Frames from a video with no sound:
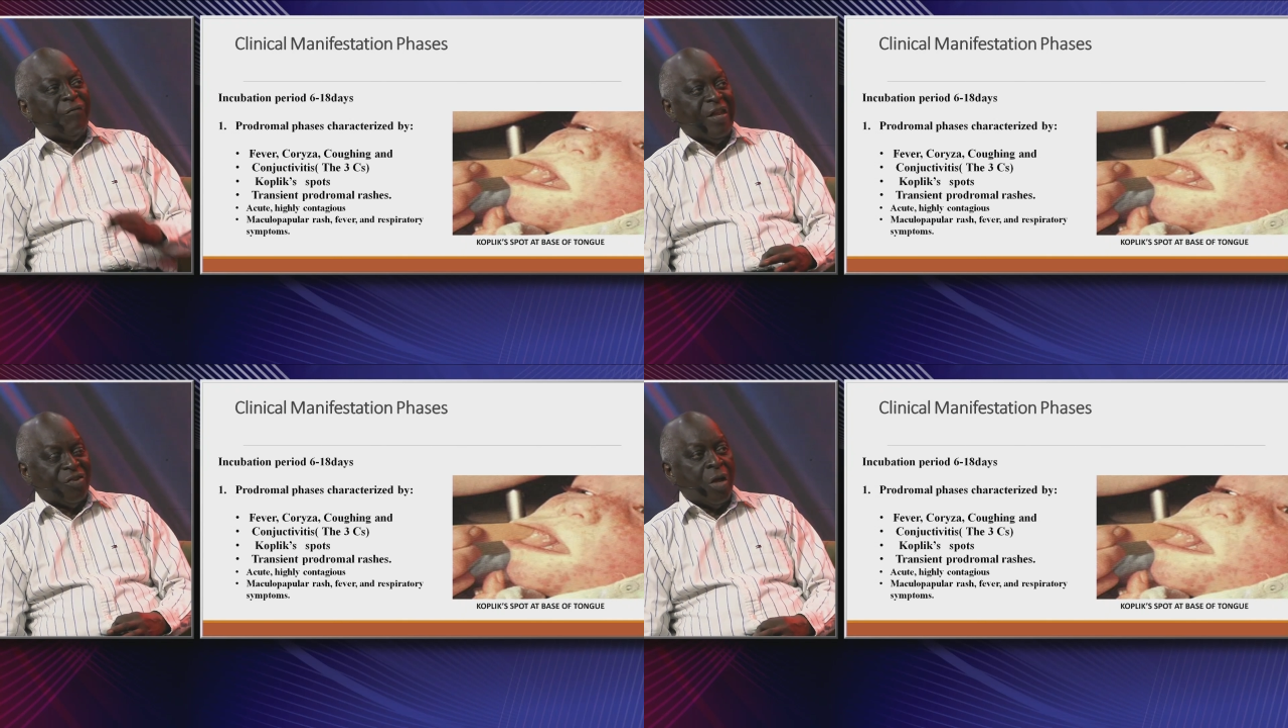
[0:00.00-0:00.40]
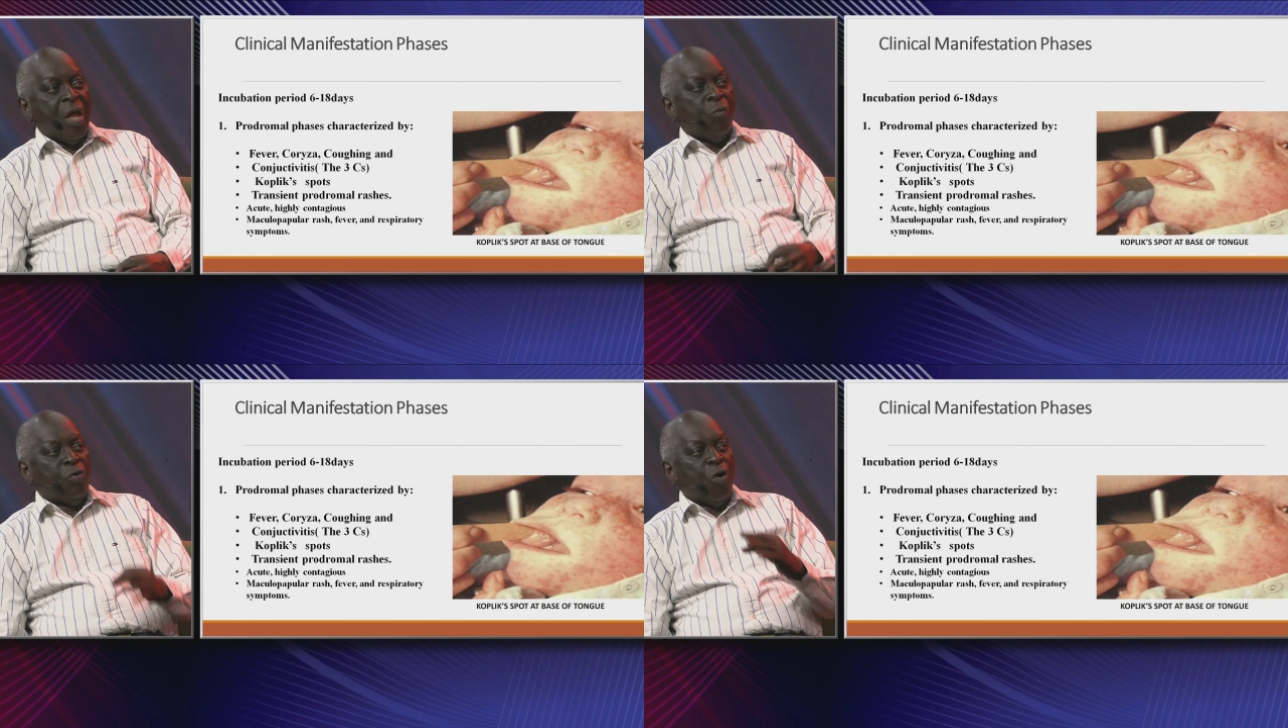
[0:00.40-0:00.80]
We don't
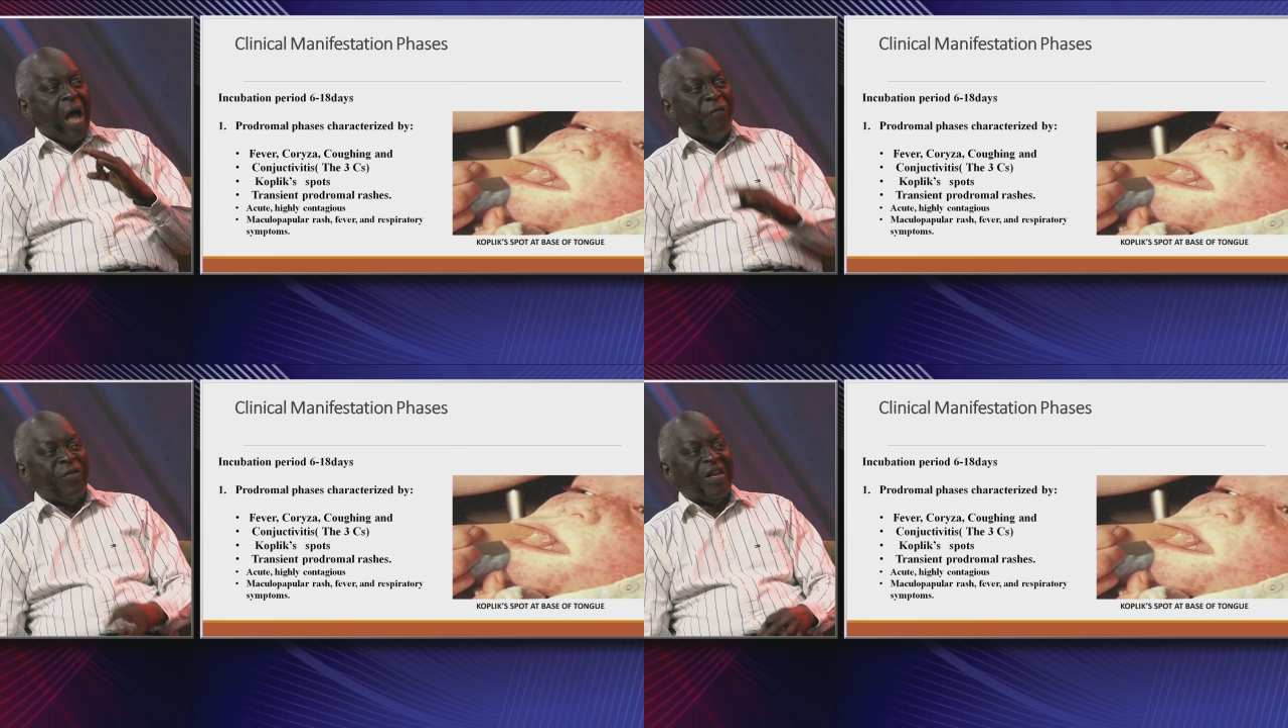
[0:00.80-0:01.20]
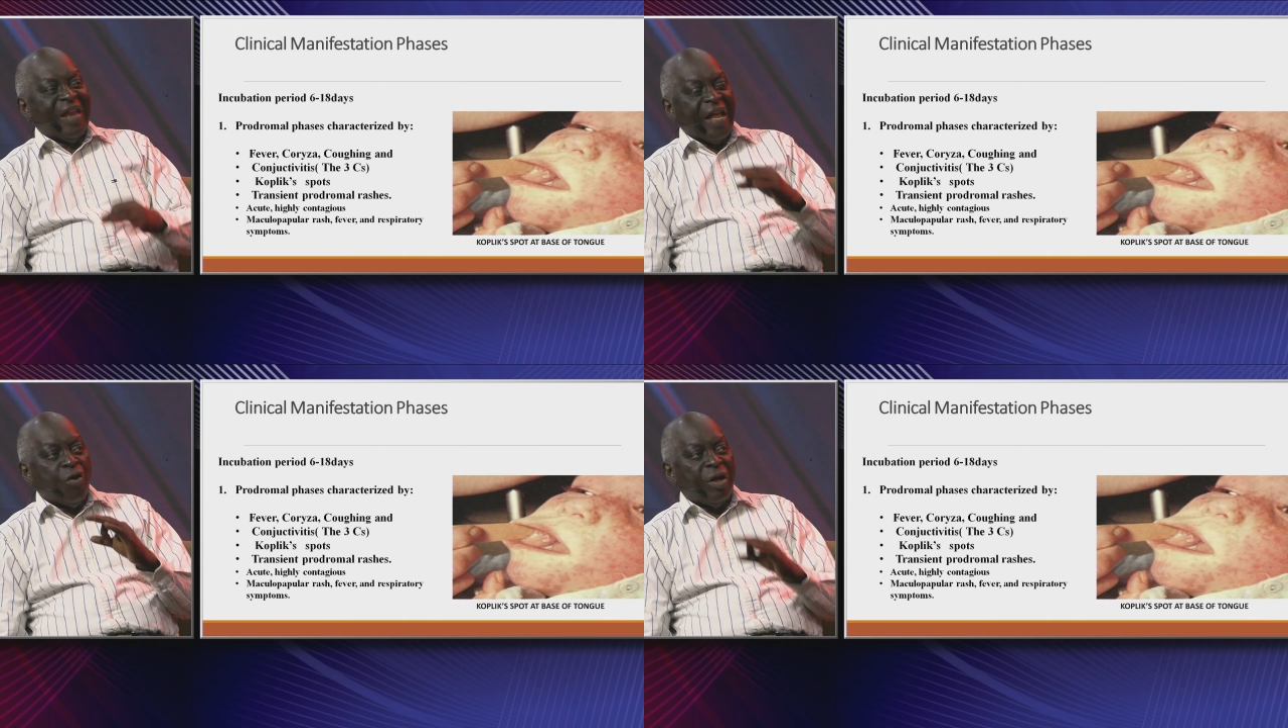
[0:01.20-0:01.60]
have it in any
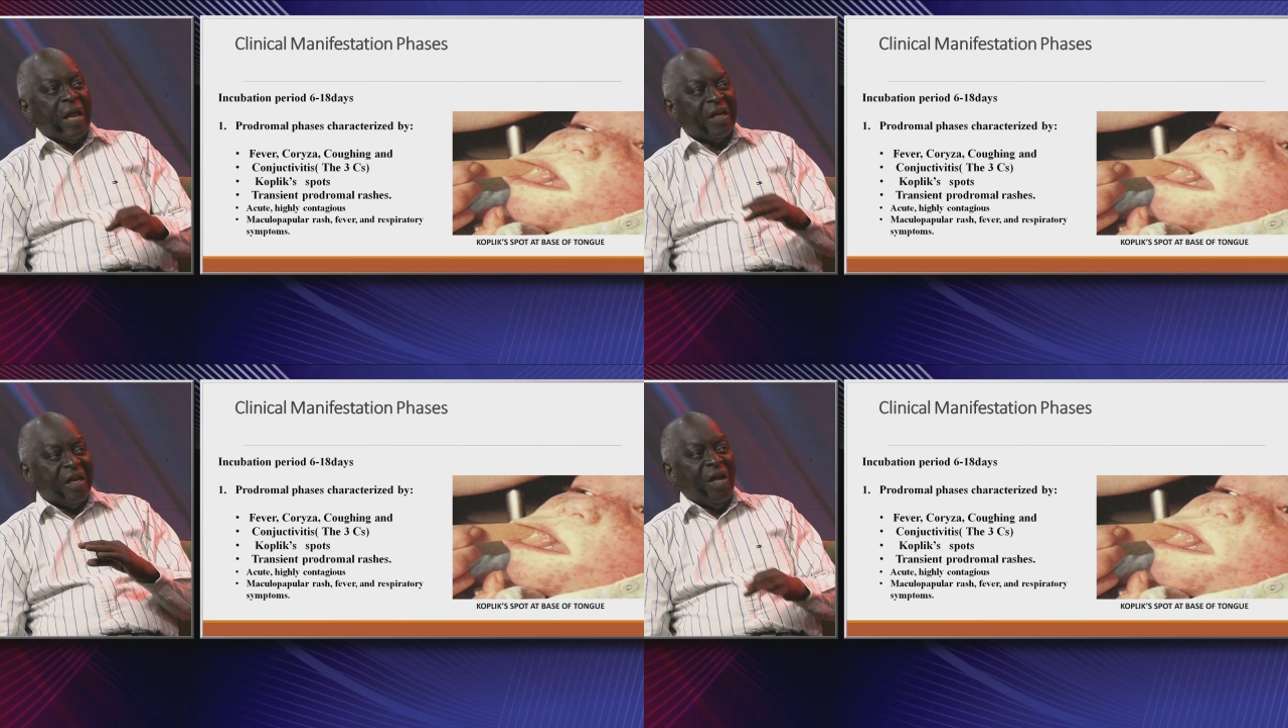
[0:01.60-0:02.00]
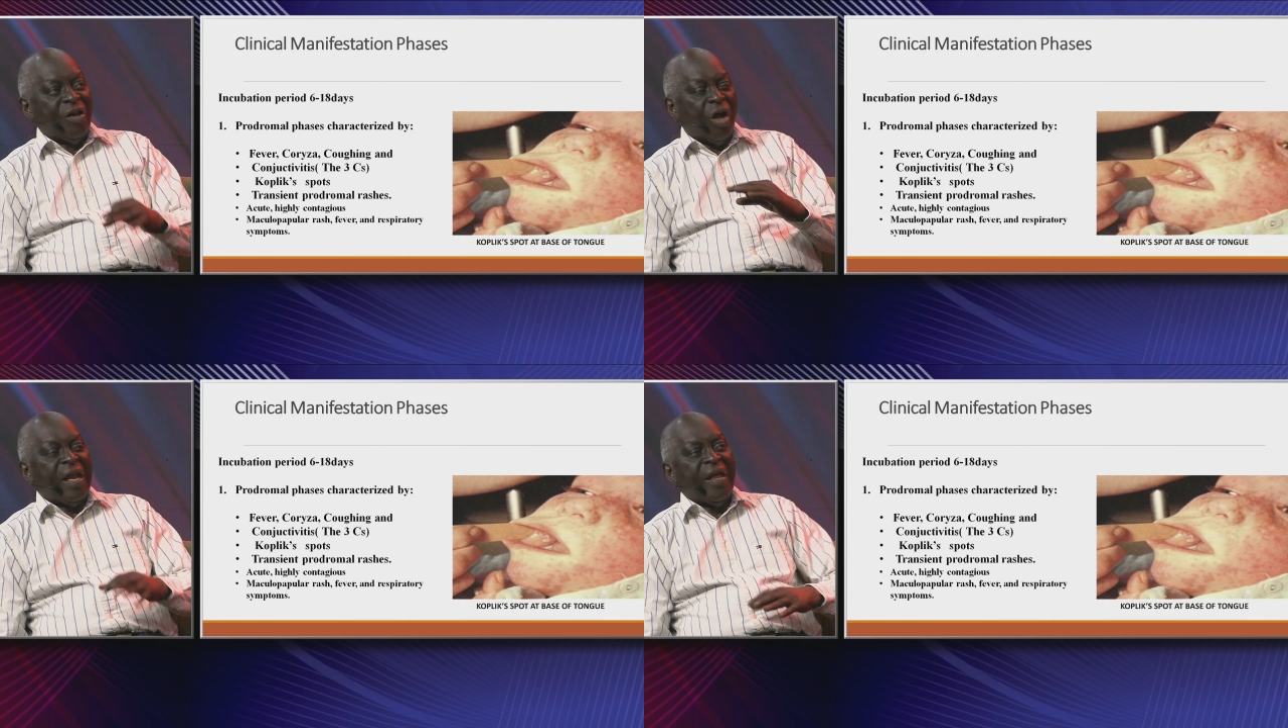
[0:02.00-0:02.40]

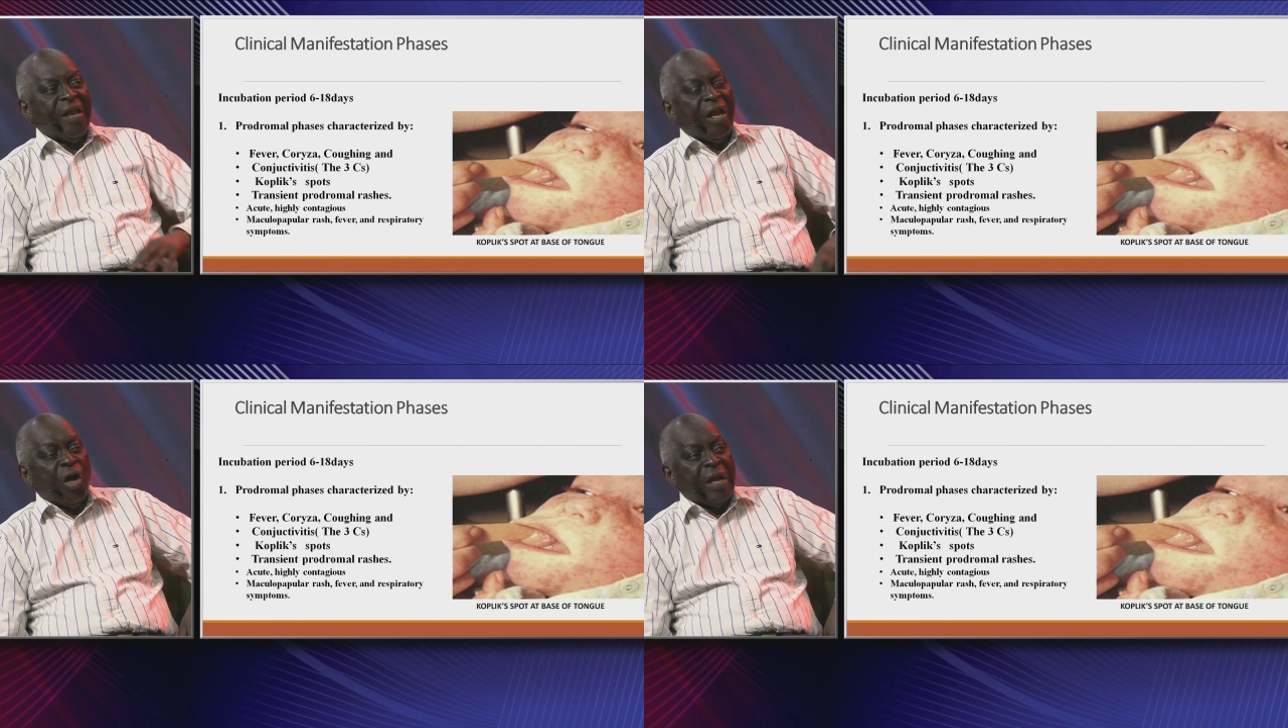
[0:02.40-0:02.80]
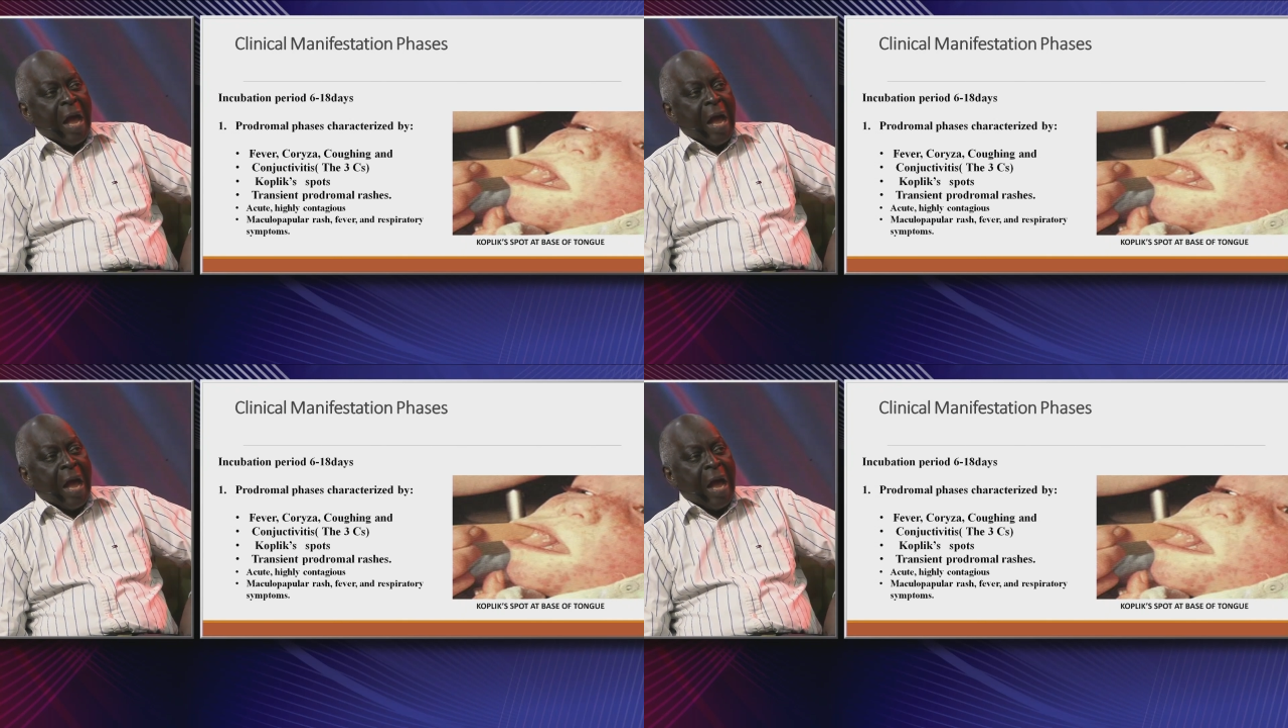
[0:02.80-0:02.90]
other